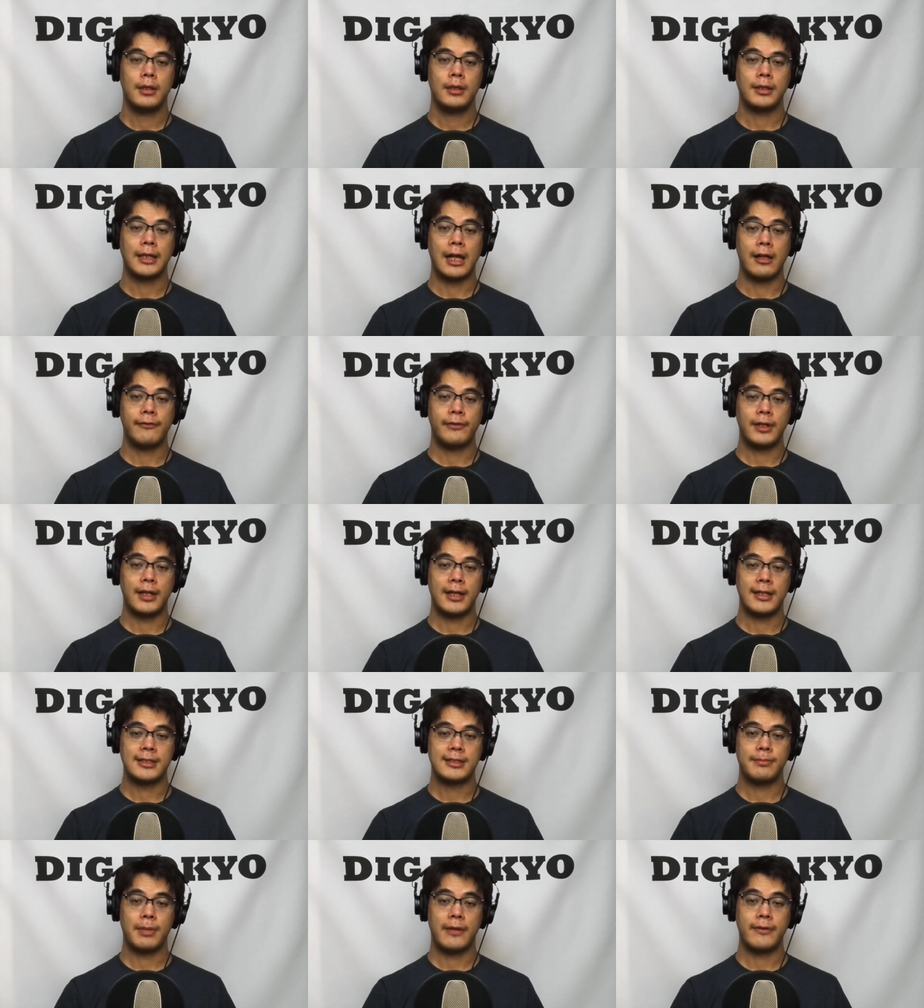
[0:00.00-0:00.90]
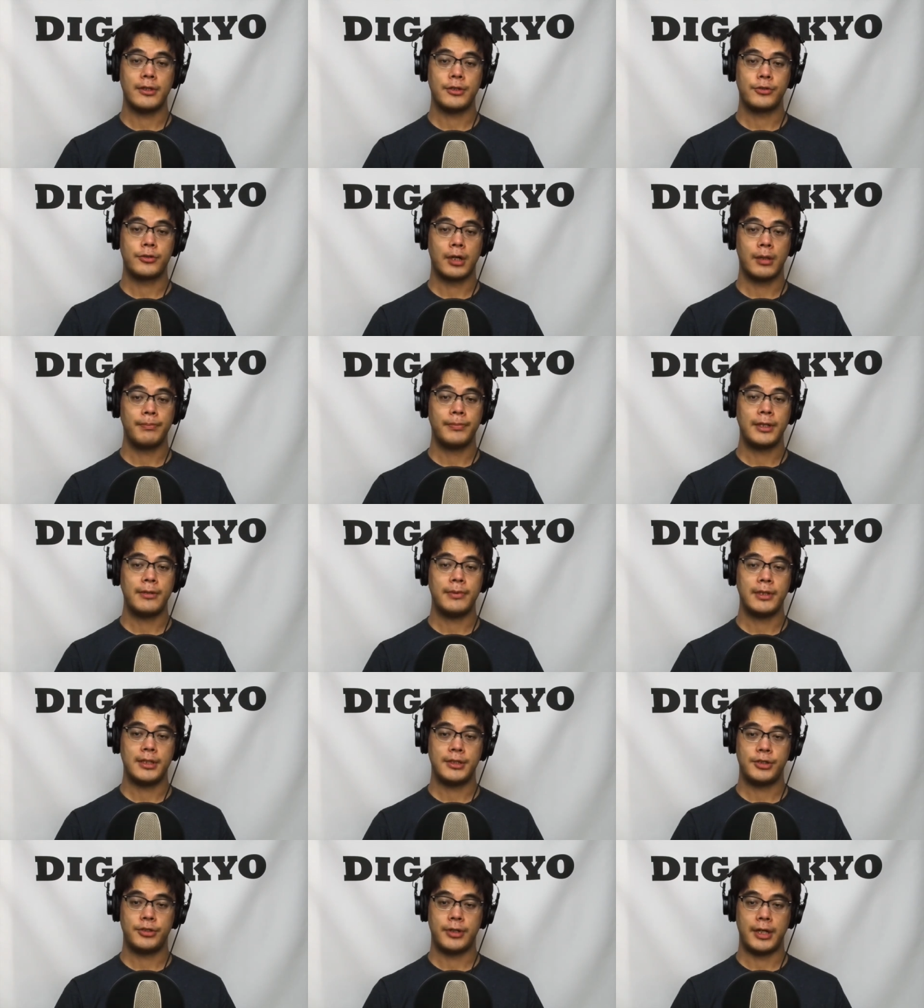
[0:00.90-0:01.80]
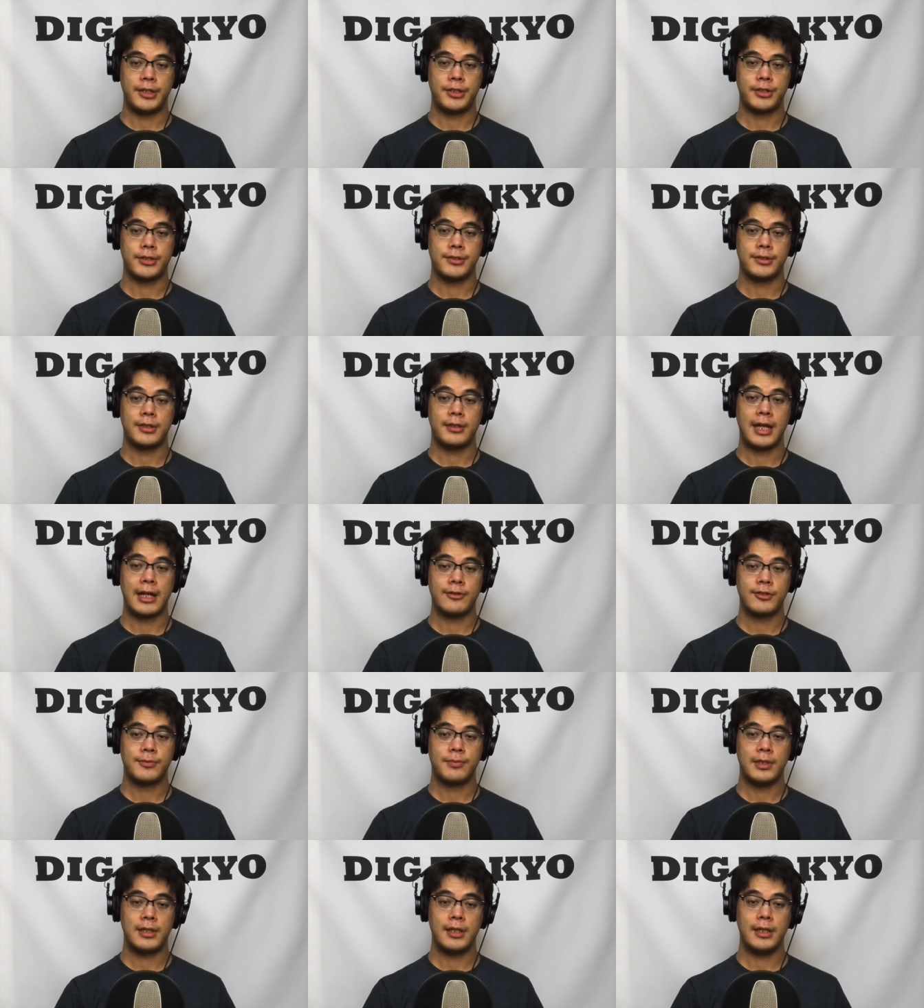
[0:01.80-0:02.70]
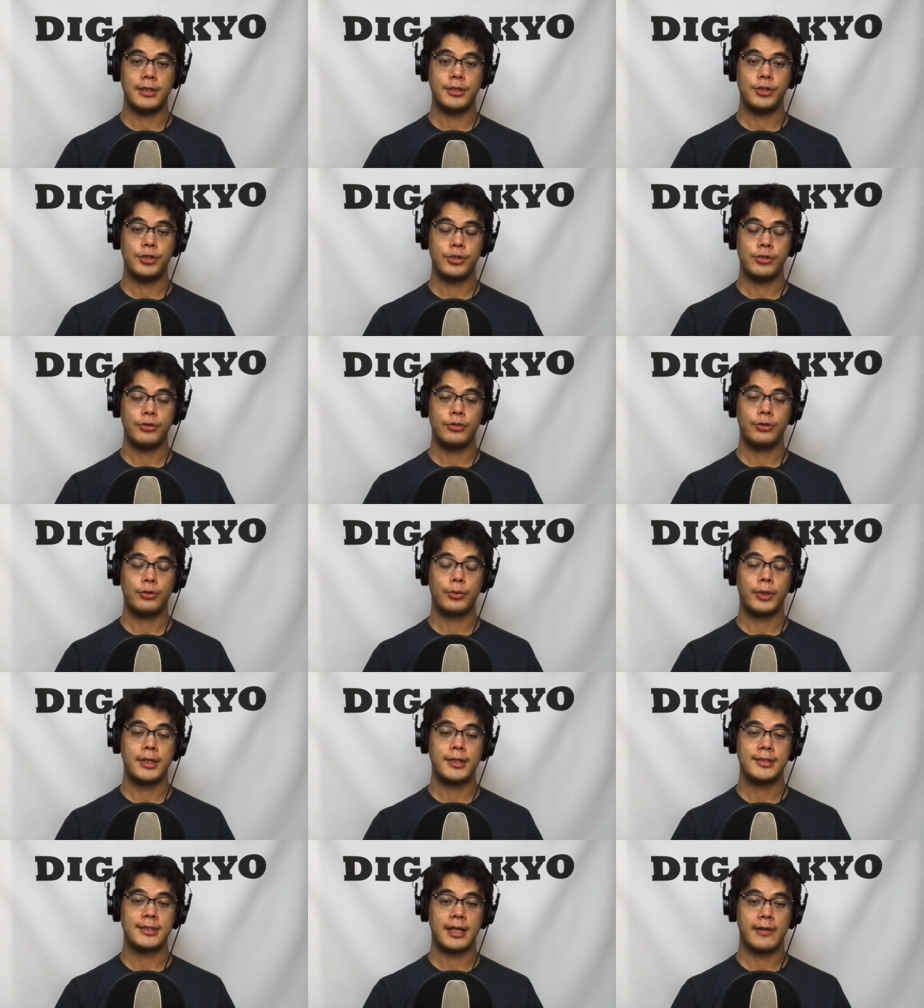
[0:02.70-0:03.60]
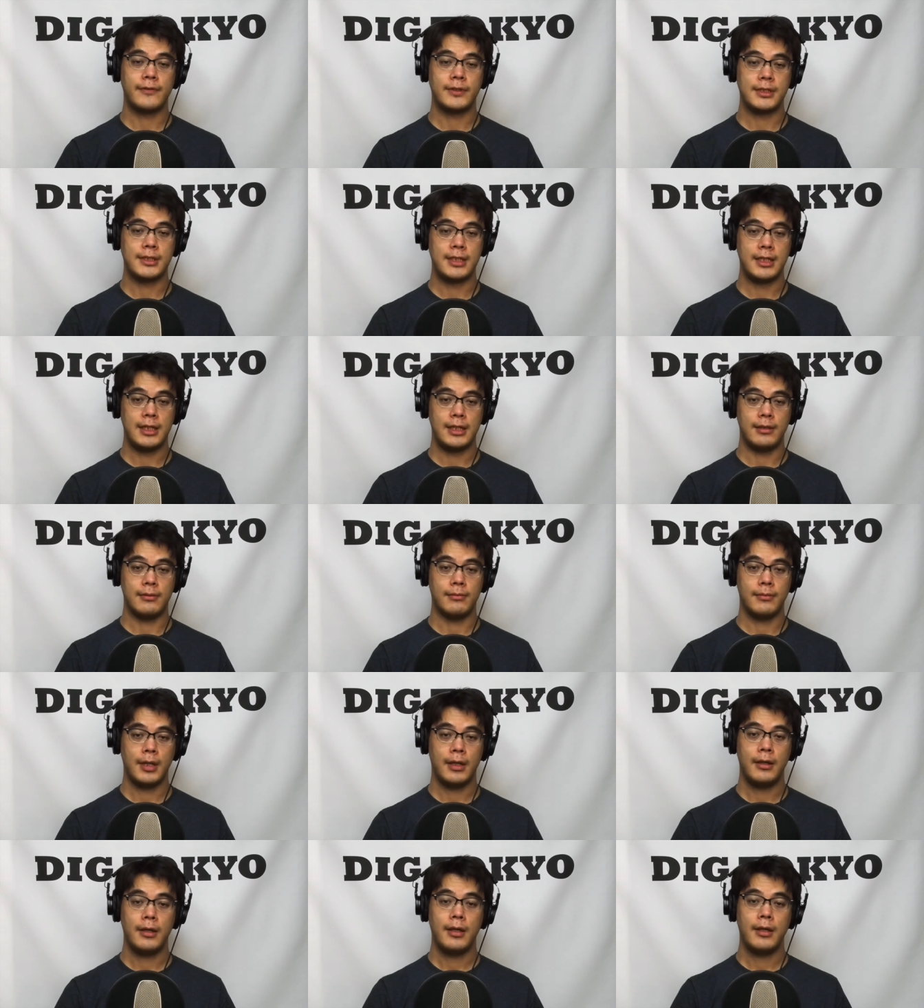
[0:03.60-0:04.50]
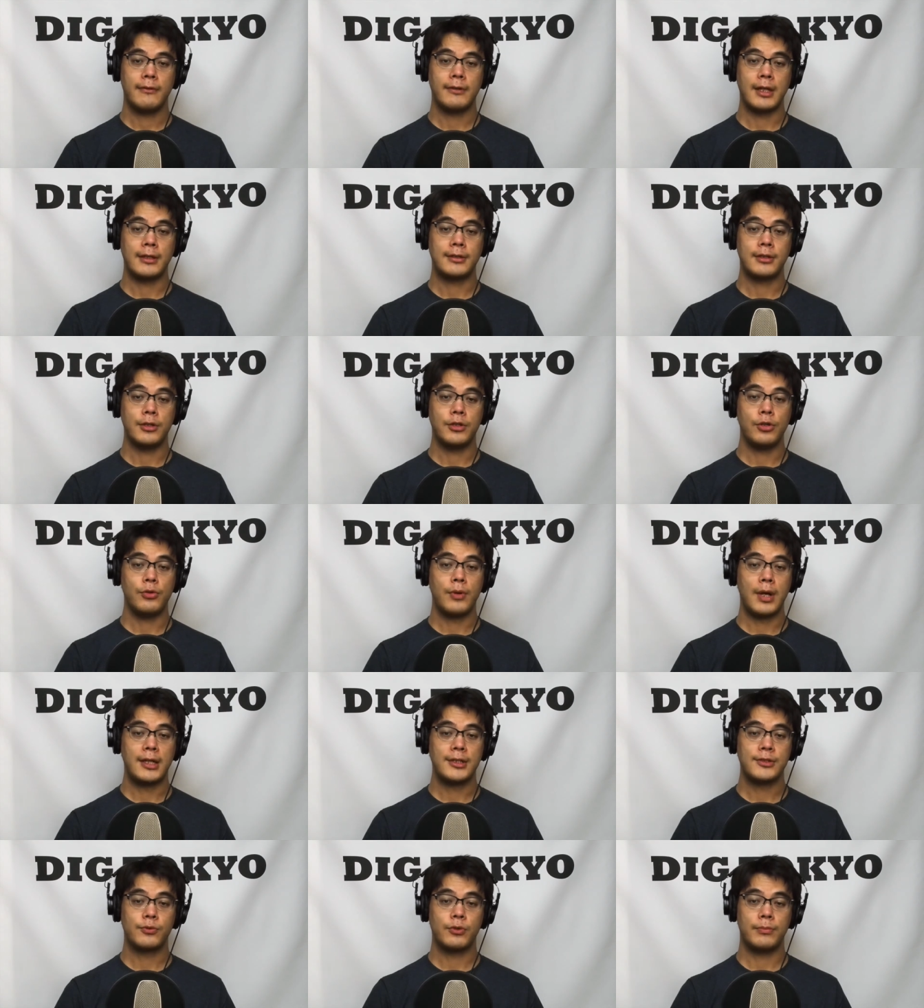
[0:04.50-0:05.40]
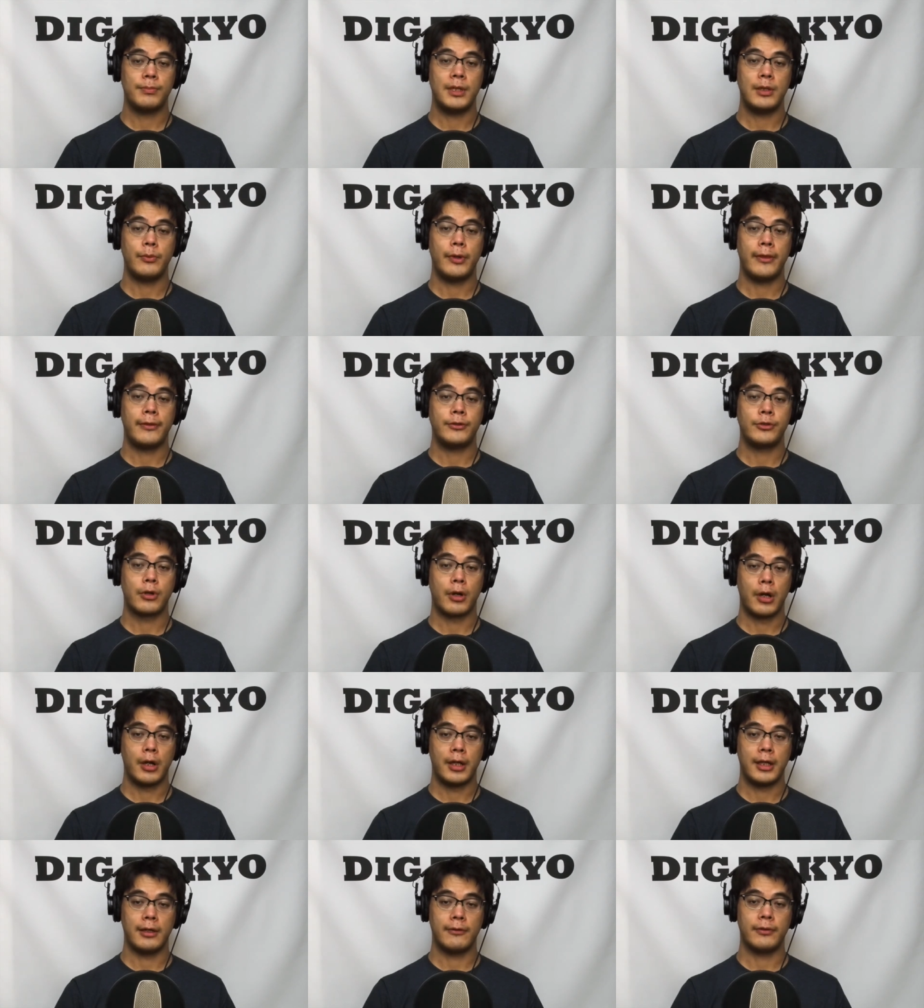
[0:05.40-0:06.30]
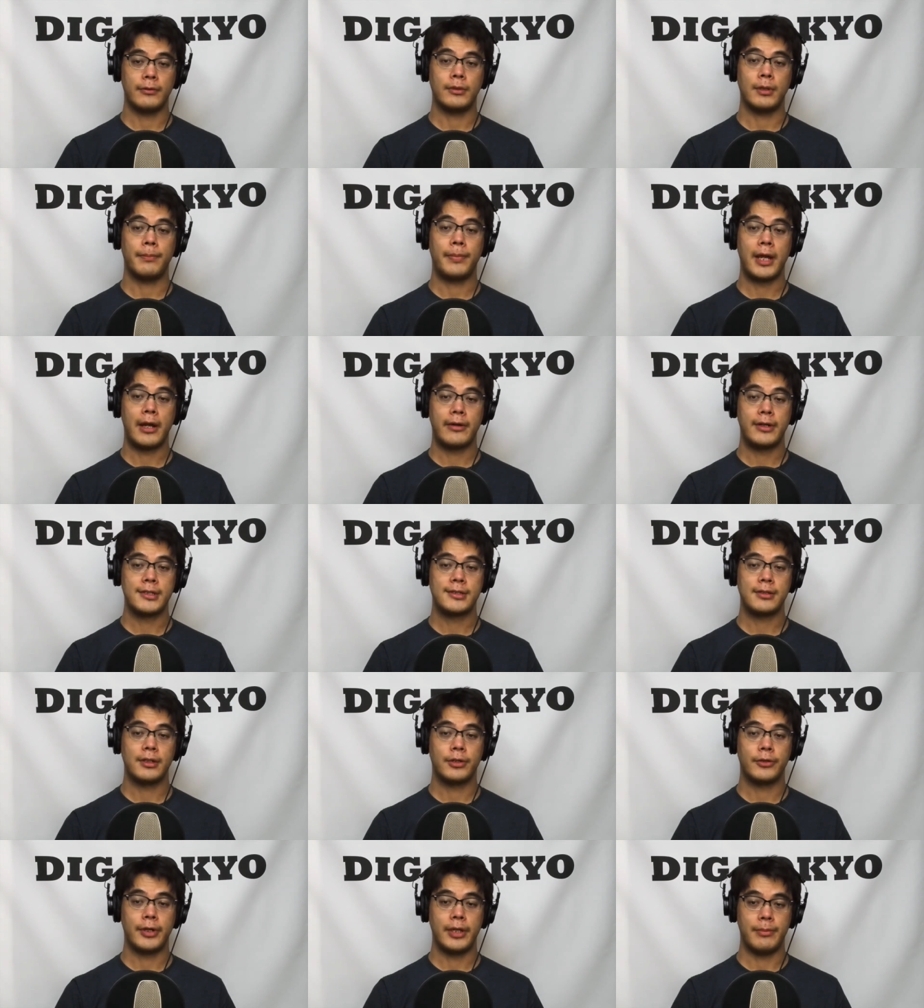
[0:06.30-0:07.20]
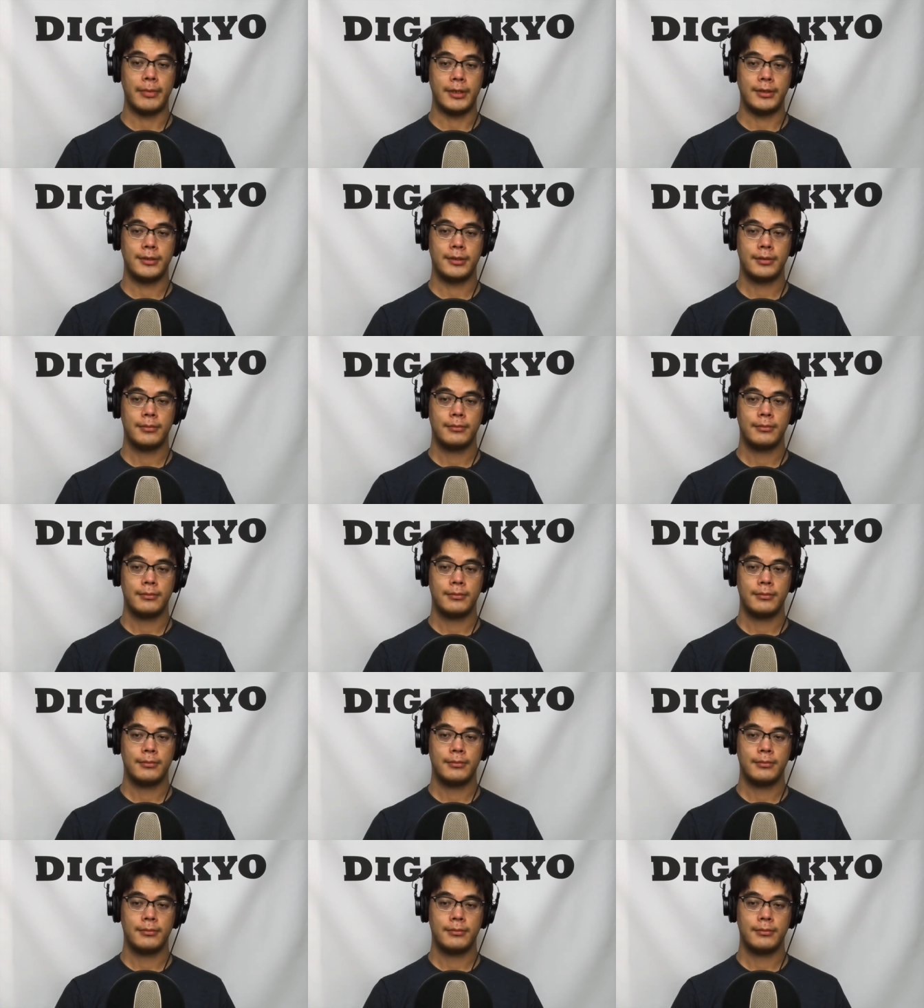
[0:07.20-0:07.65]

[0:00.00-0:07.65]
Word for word: galvanized by the Trump administration's announcement in June 2017 that the US would be withdrawing from the Paris Agreement.